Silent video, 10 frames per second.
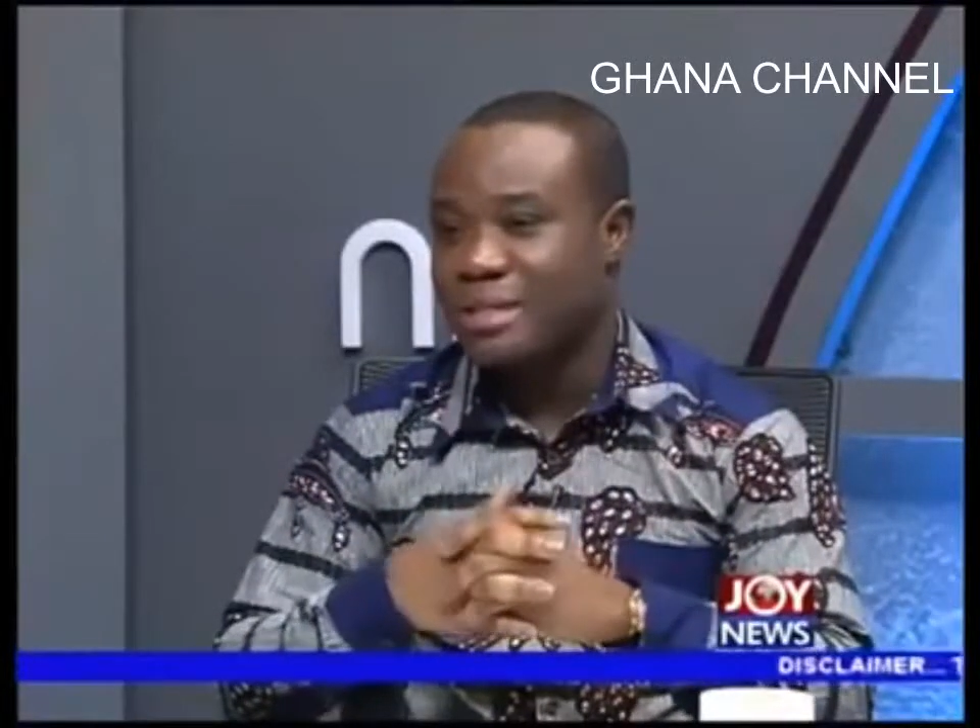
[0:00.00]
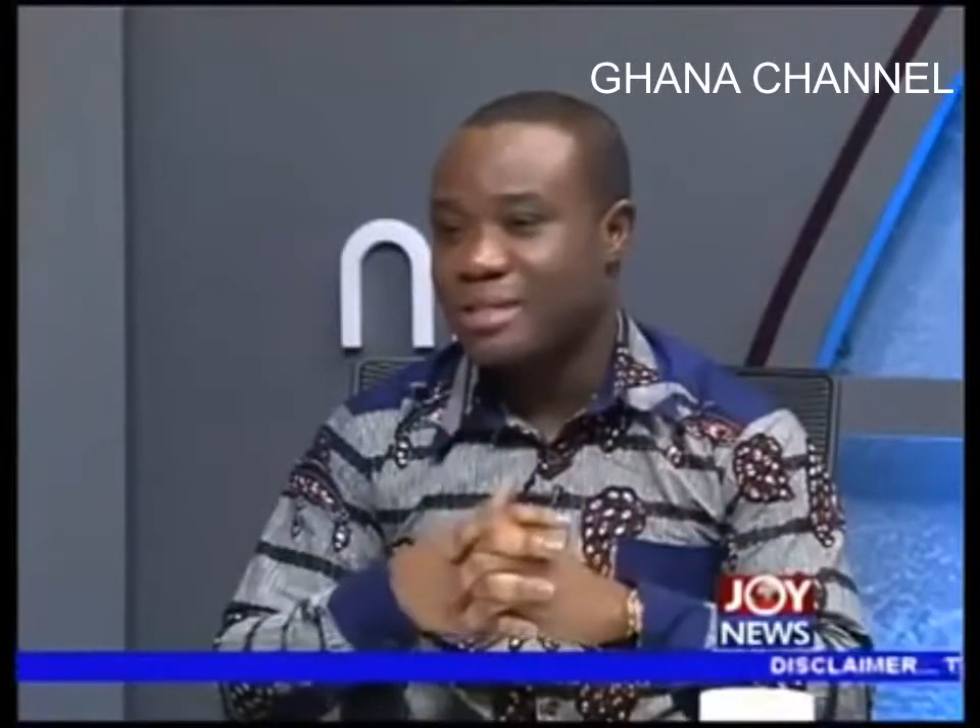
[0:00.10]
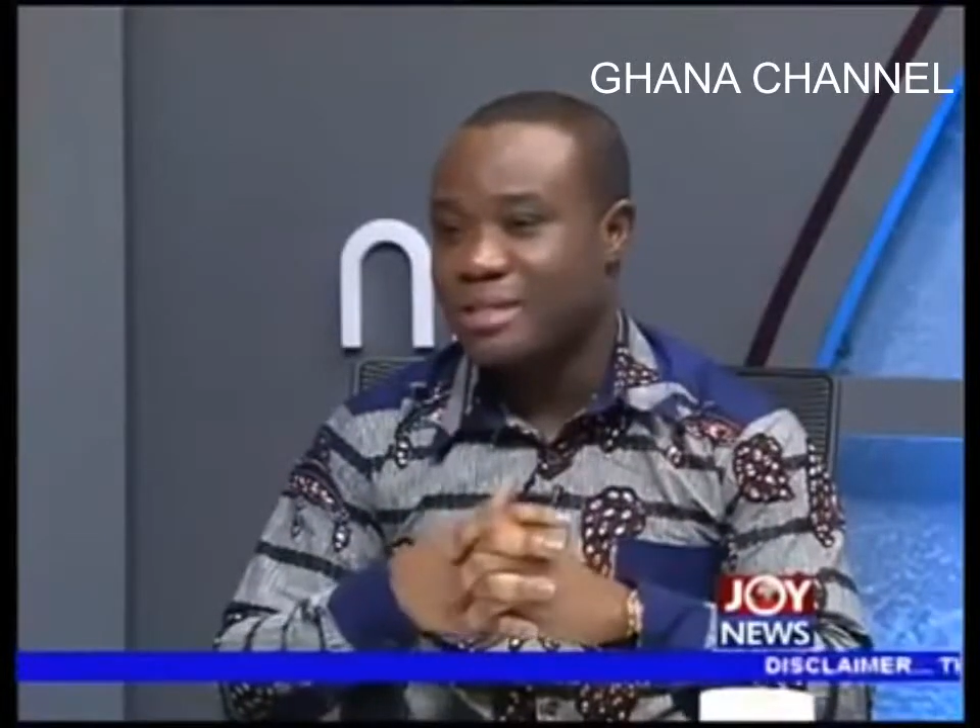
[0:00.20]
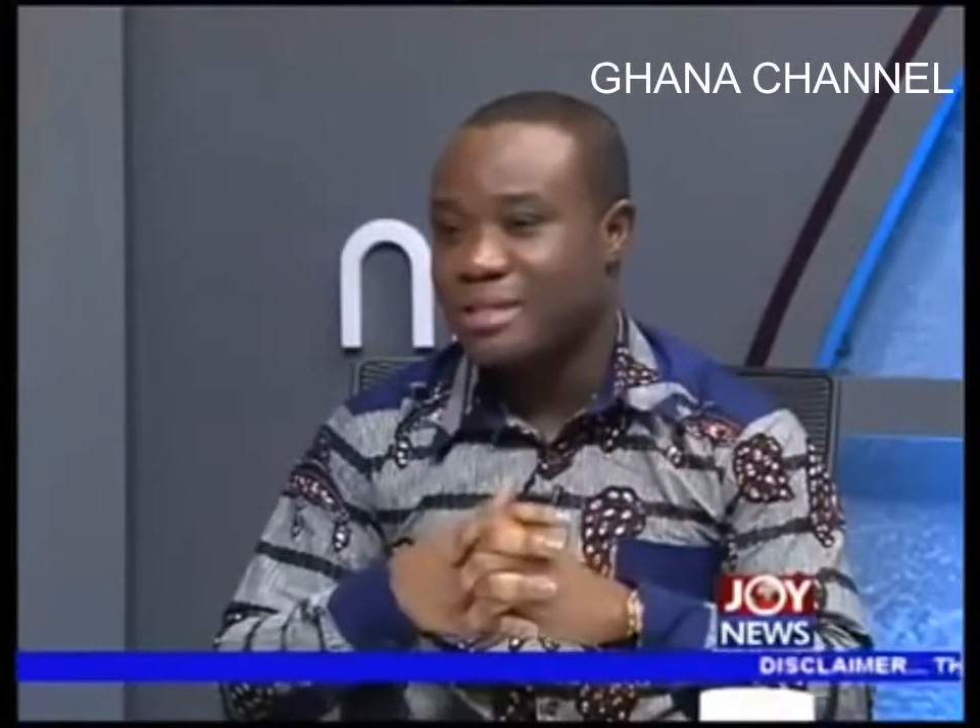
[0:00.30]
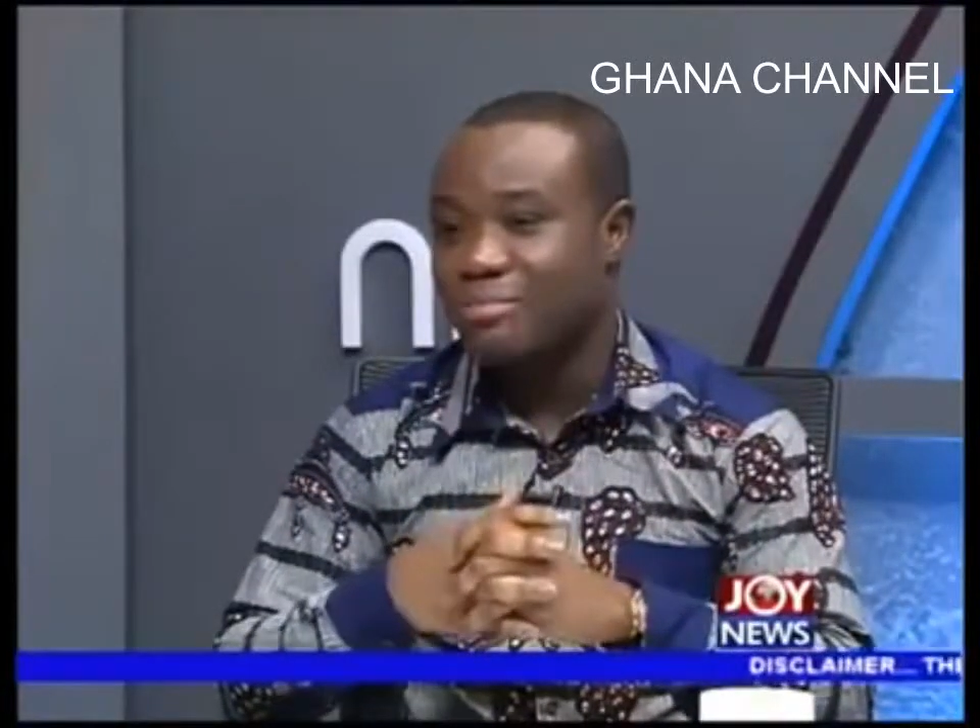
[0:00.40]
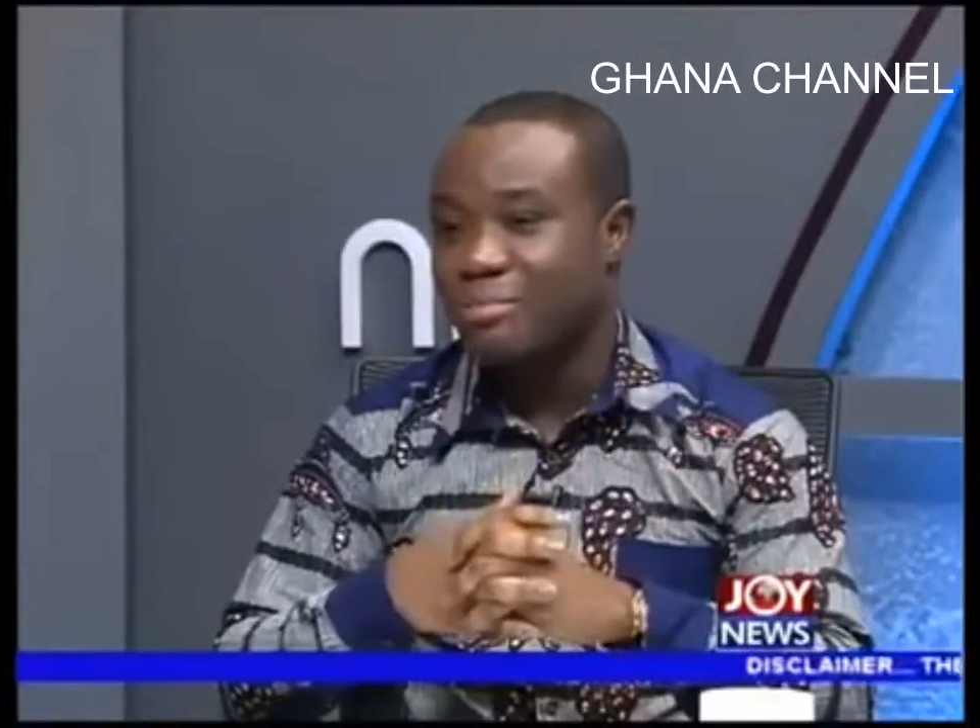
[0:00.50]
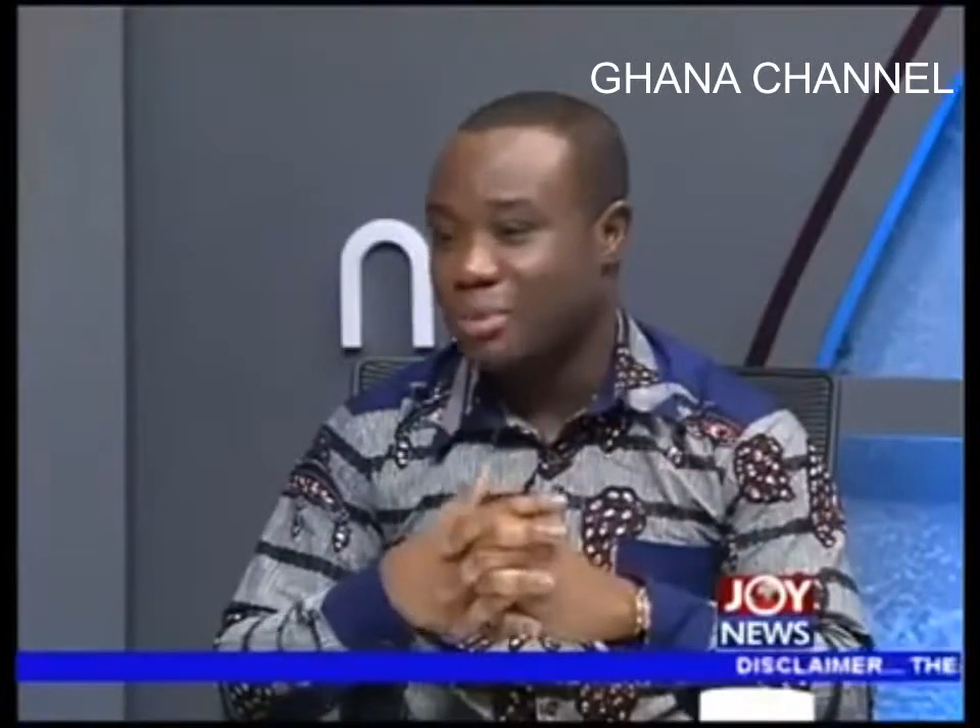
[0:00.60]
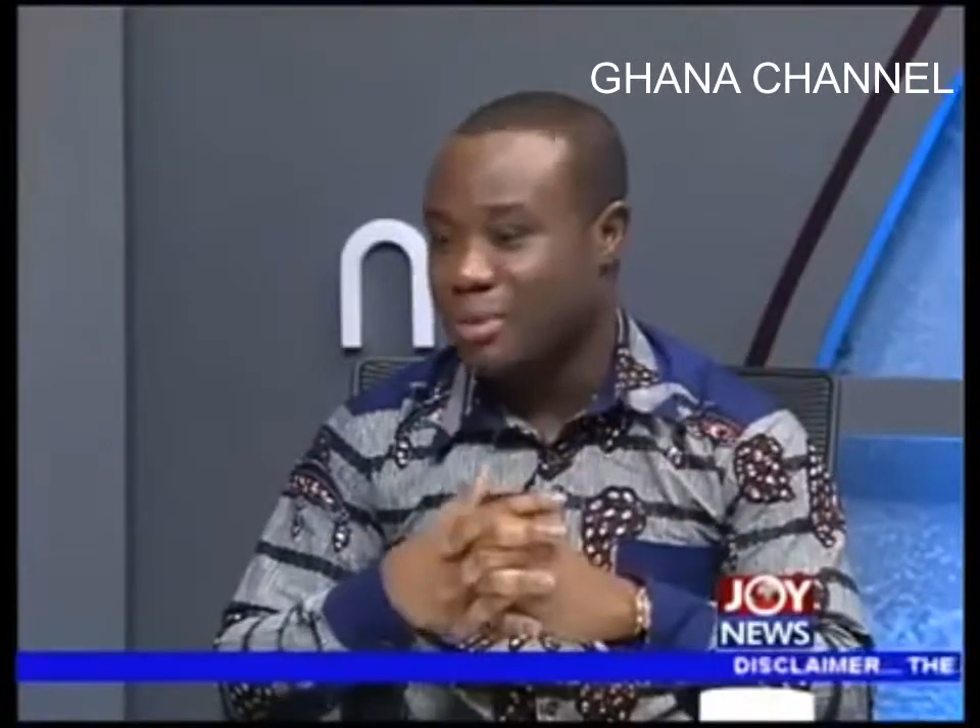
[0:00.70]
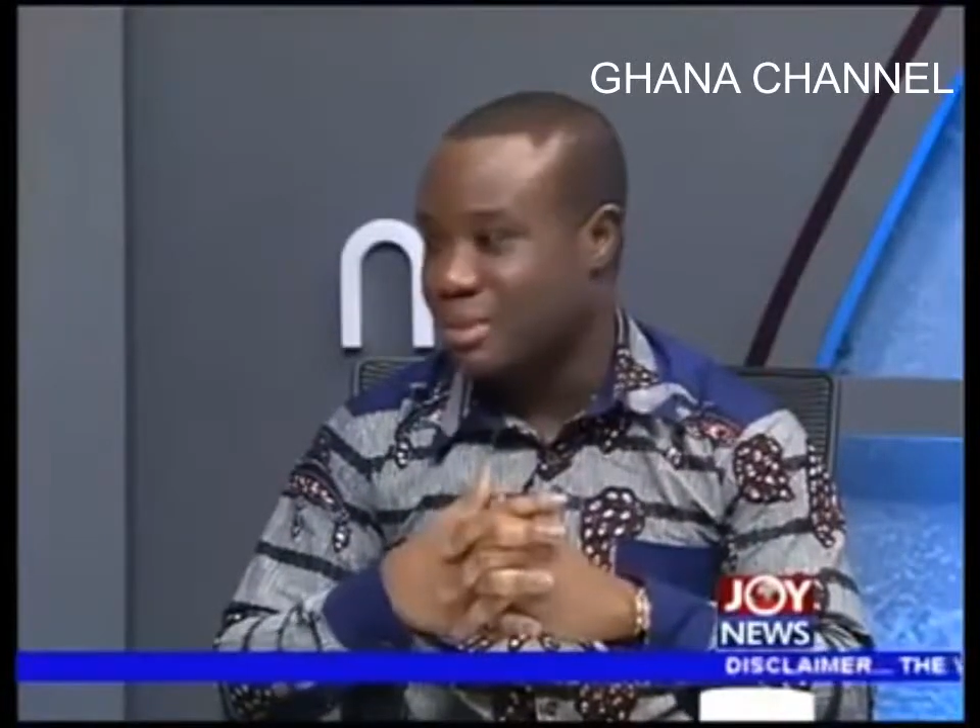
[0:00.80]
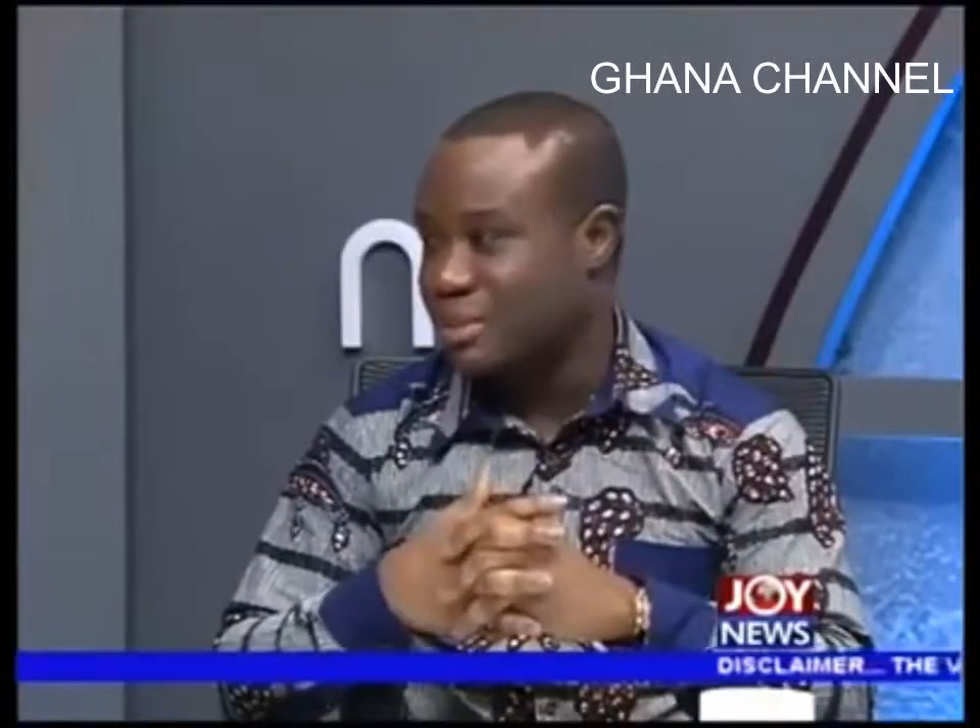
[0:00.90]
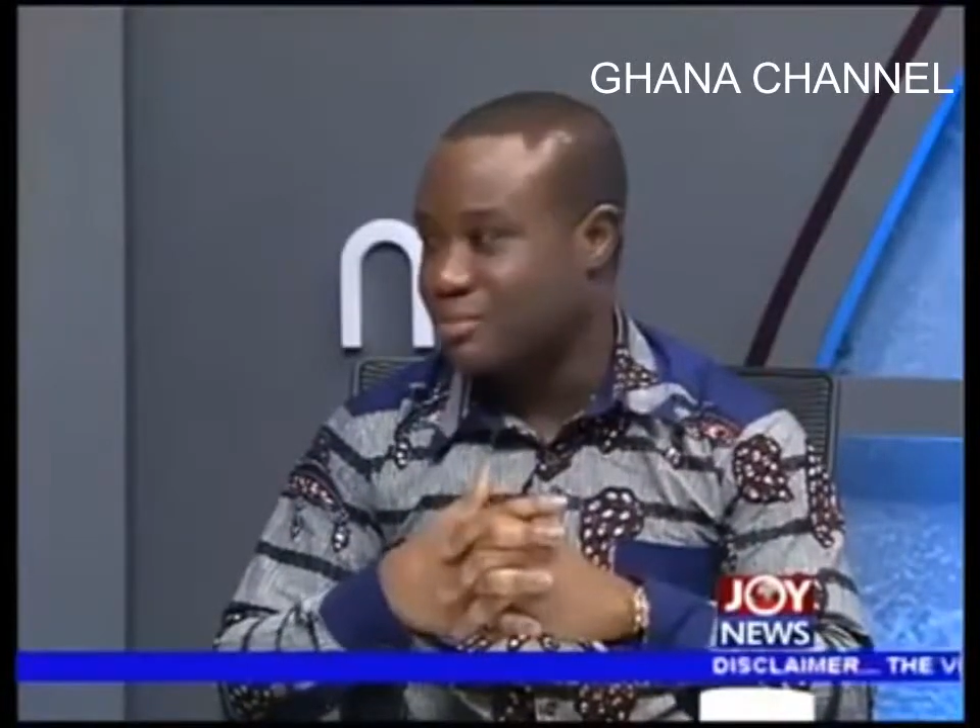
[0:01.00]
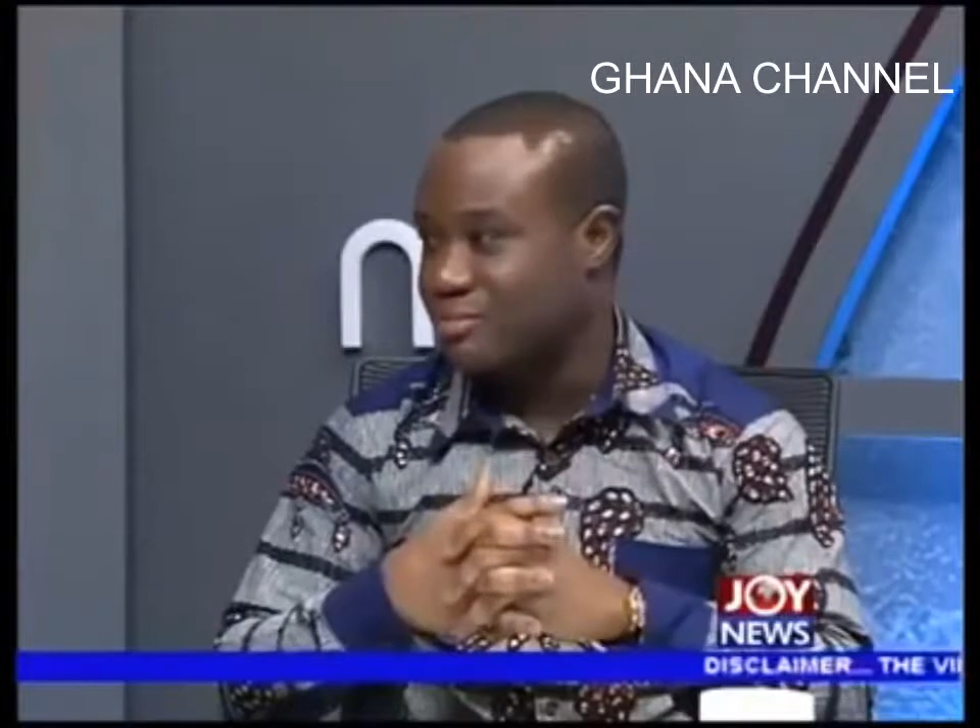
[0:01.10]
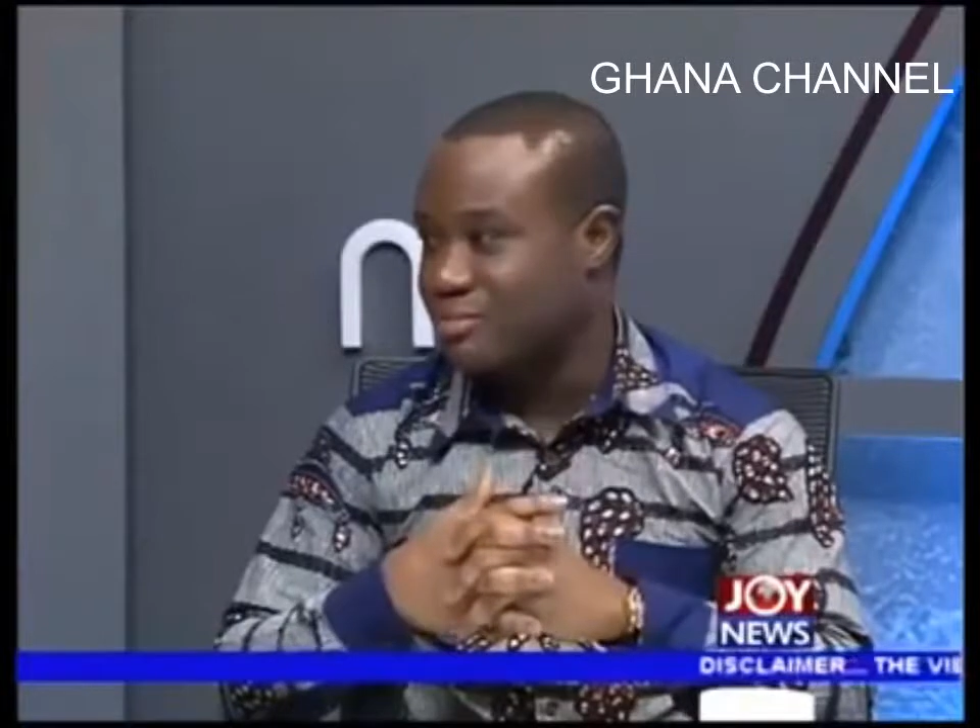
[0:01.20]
cedis in bonds